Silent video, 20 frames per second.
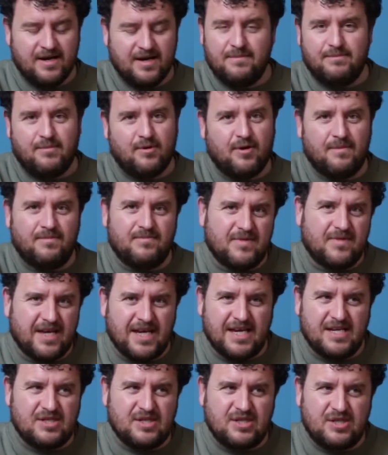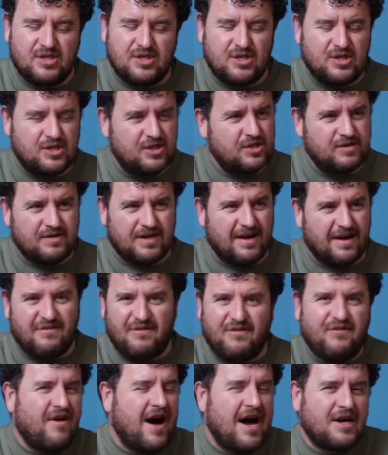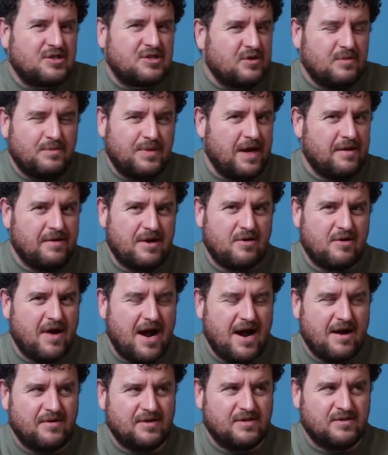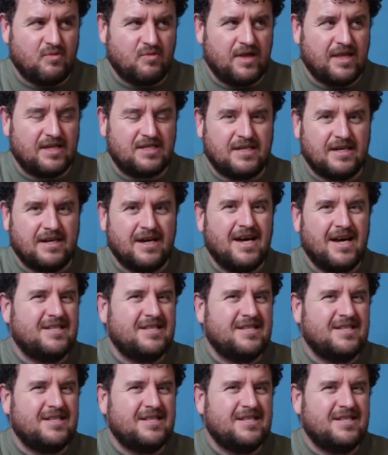but he's a far superior writer as well to